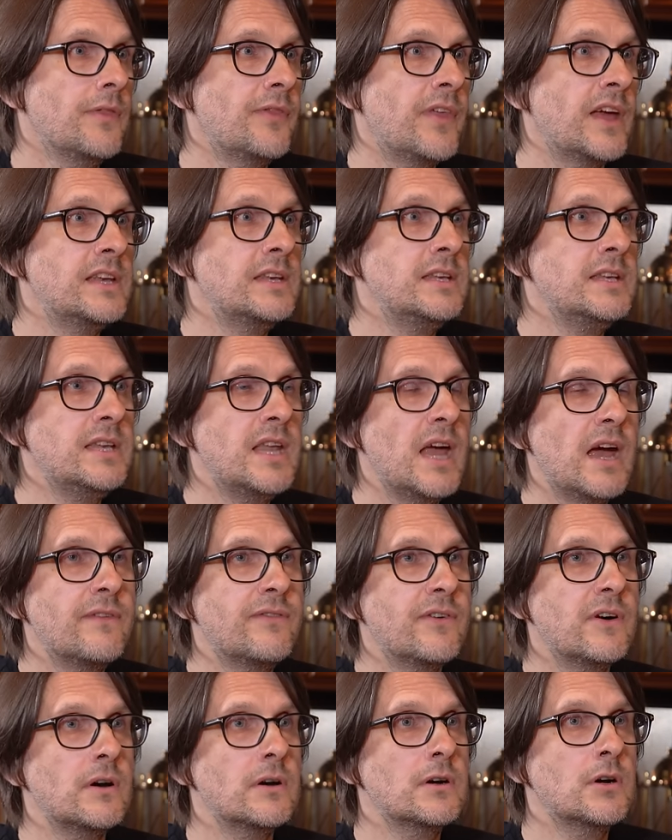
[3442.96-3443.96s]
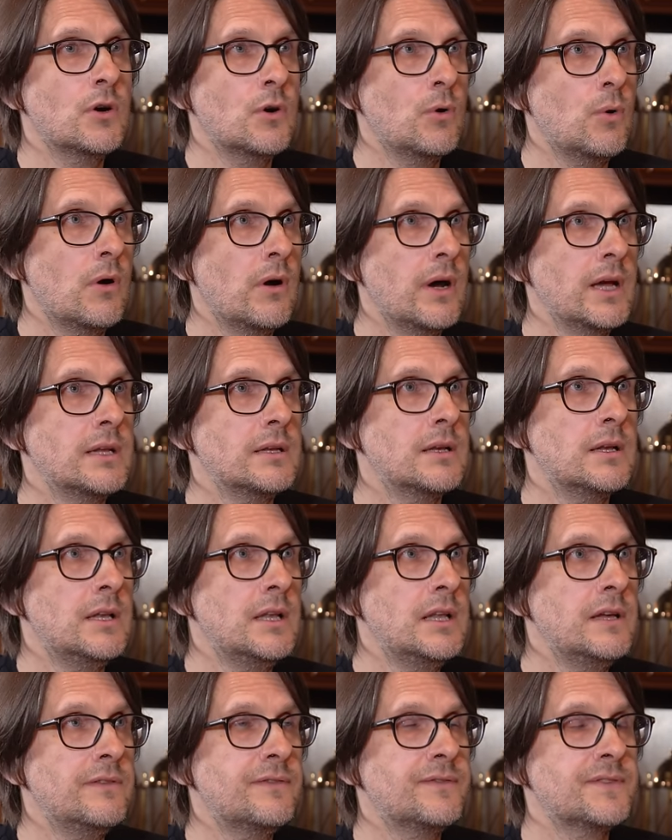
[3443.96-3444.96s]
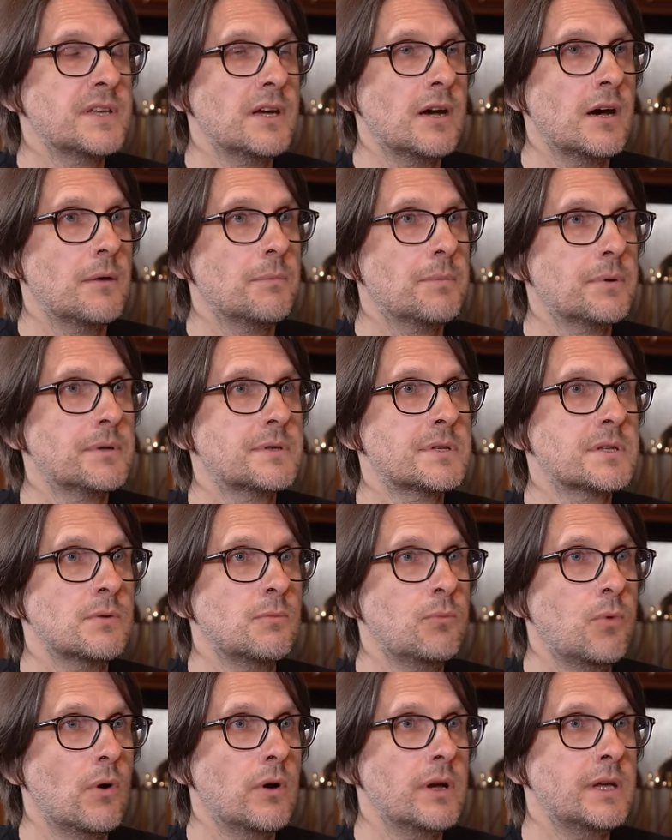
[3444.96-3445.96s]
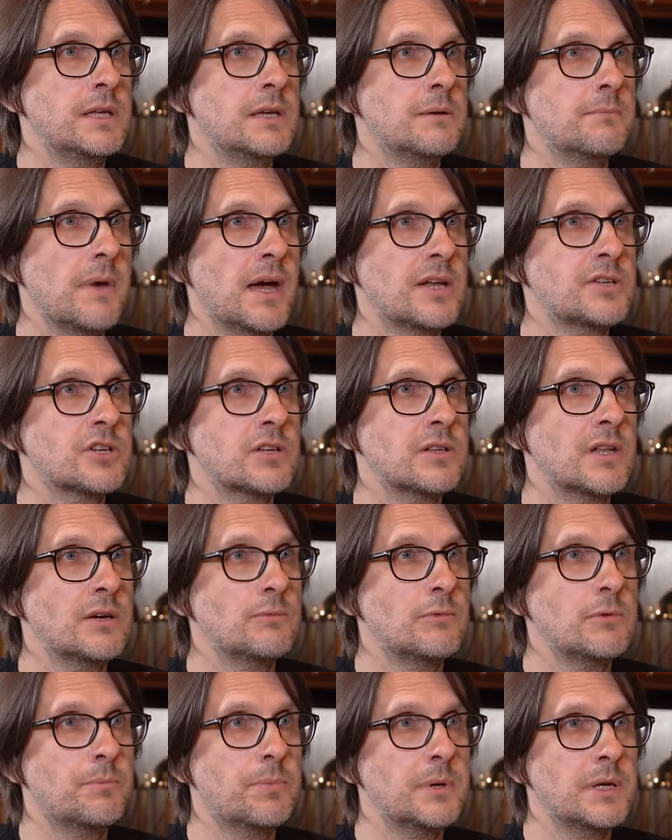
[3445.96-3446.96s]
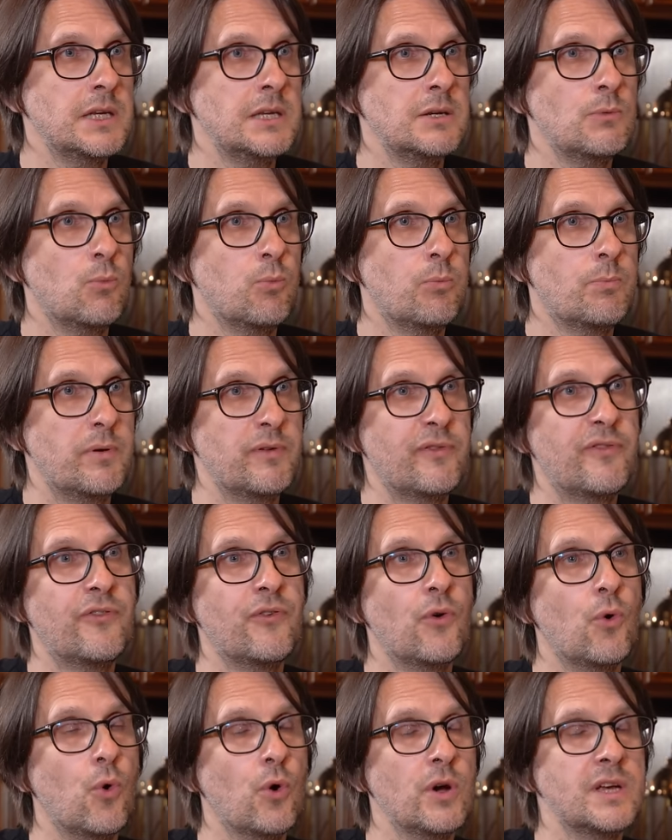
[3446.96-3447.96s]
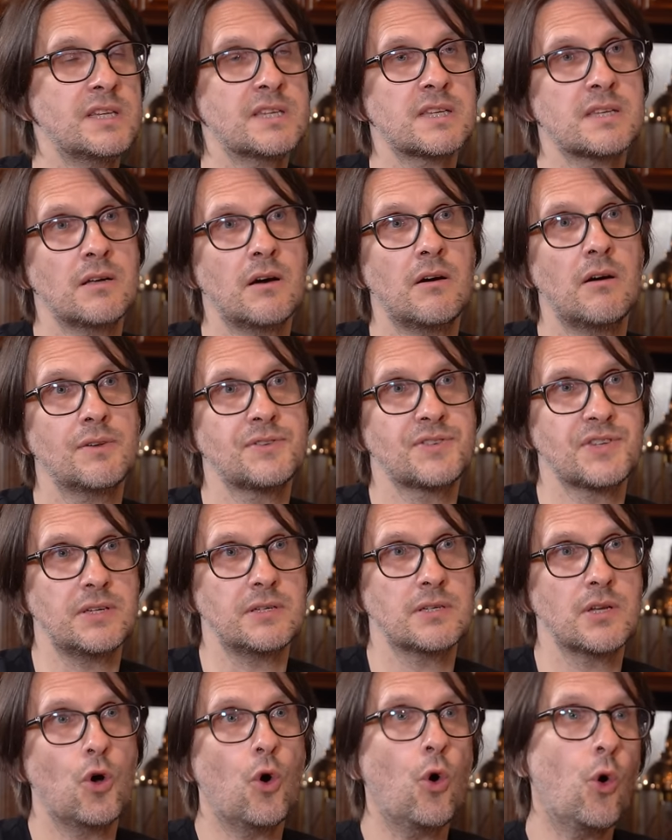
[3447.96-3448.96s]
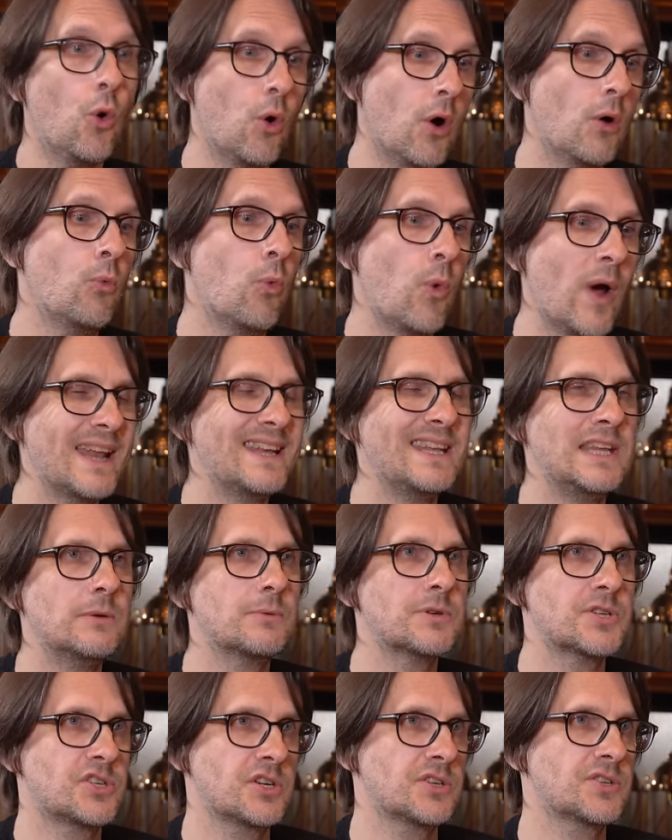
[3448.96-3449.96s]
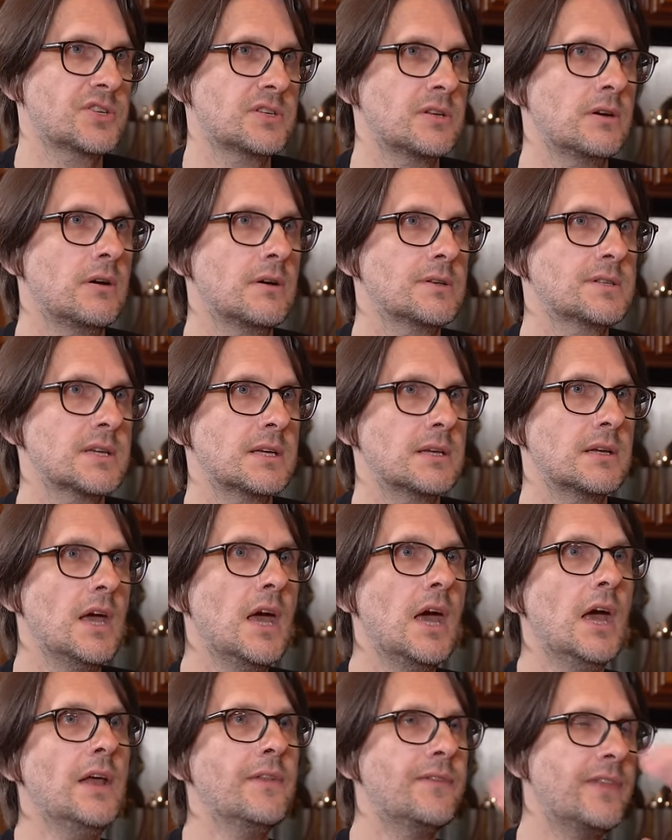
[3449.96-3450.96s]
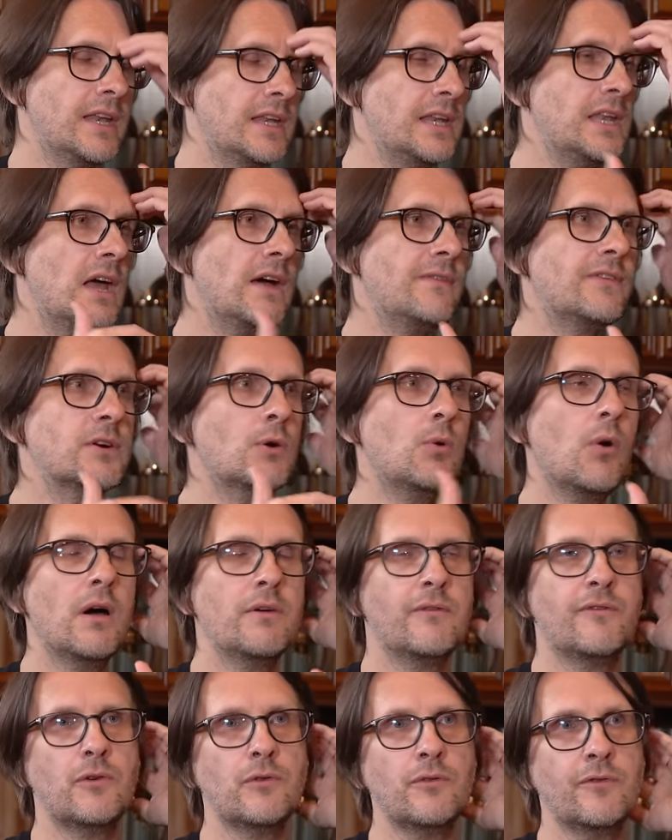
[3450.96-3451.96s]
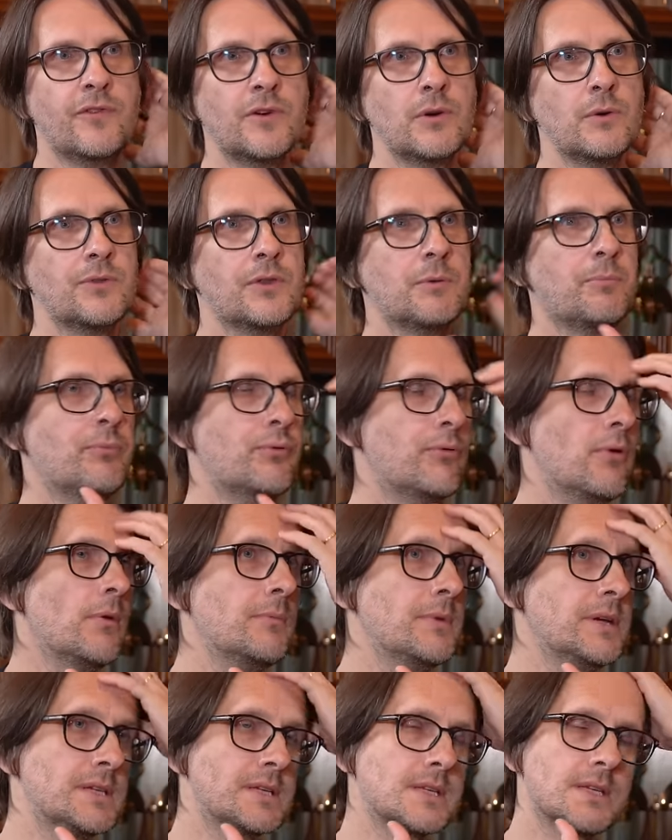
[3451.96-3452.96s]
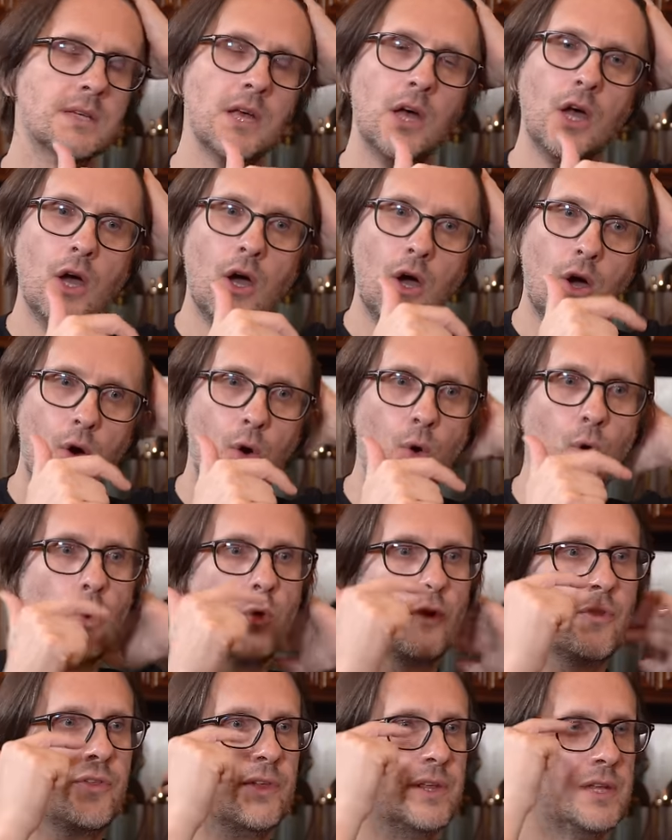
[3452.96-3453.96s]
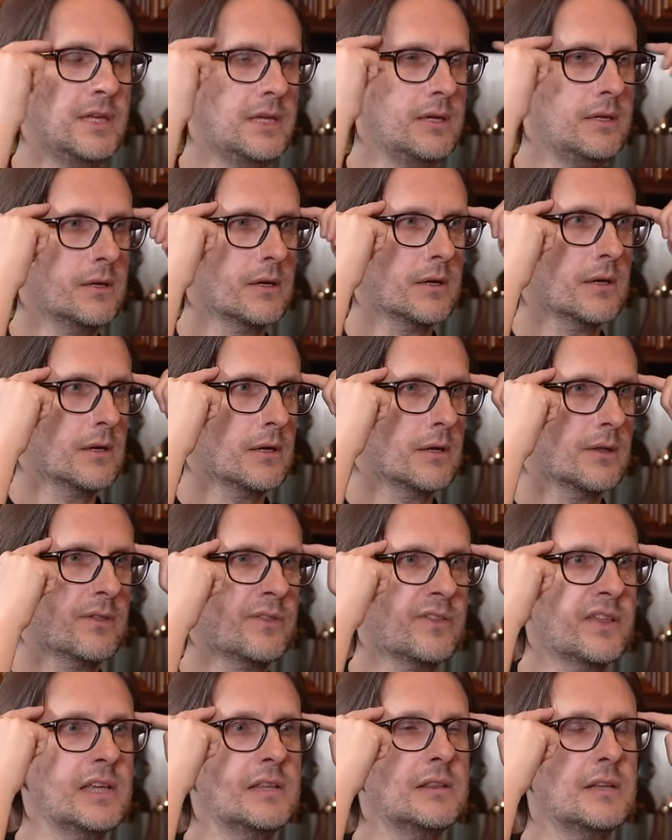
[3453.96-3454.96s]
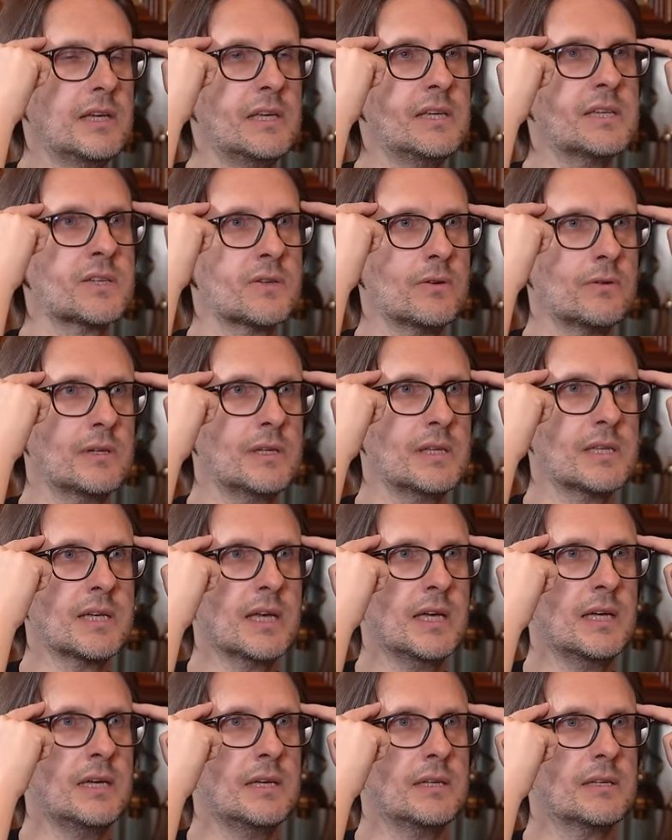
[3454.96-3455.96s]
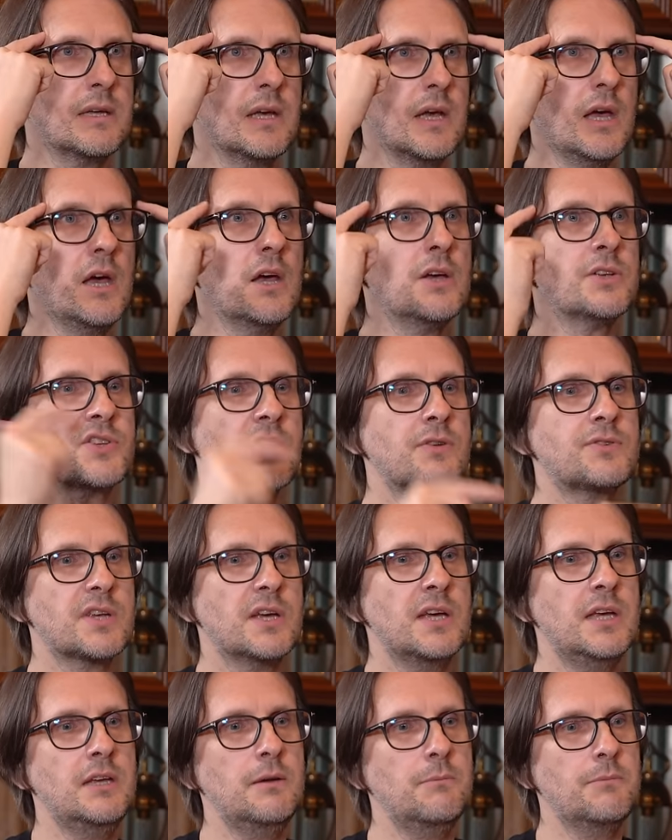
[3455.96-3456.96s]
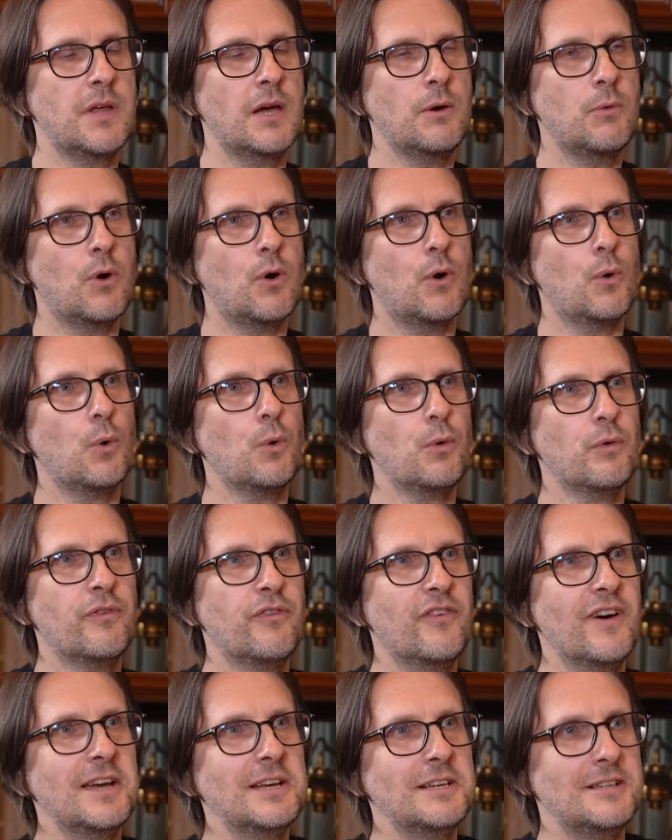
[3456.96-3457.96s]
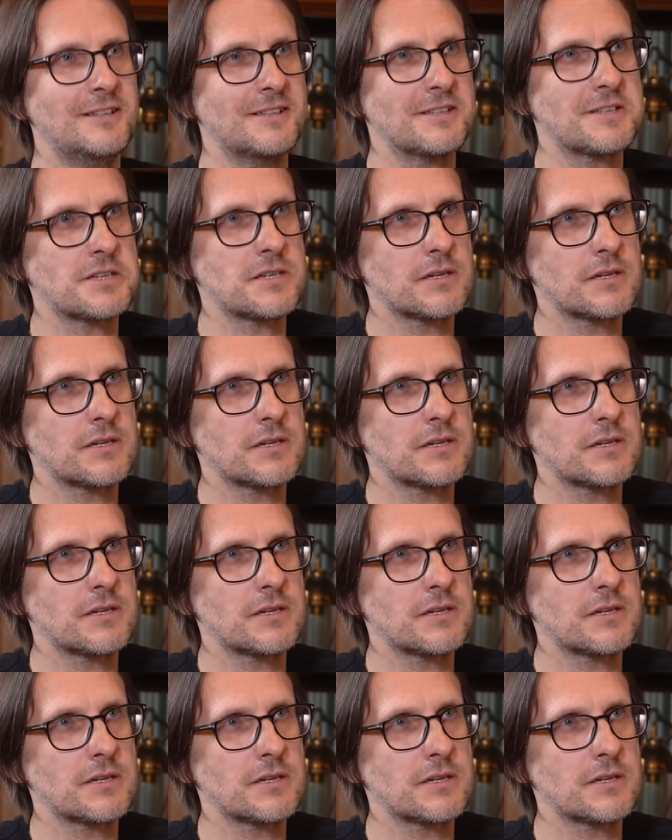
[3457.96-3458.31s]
They never quite lived up to what he imagined they would be before he started or when he was just starting. They never quite fulfilled the promise or the thing that he saw in his head. Mm. So to him, they were all failures.